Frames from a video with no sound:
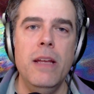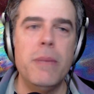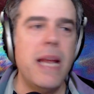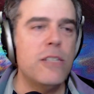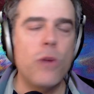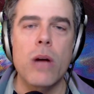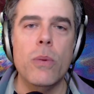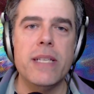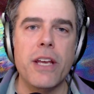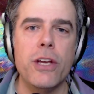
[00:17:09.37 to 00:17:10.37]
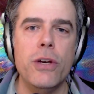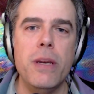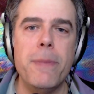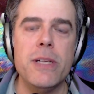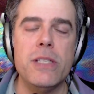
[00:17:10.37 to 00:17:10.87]
But as always, I
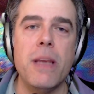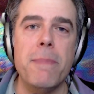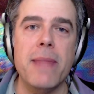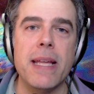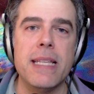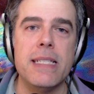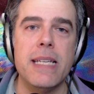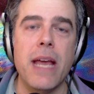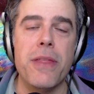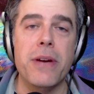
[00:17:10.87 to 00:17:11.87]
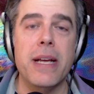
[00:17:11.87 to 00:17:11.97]
couldn't put something like this together,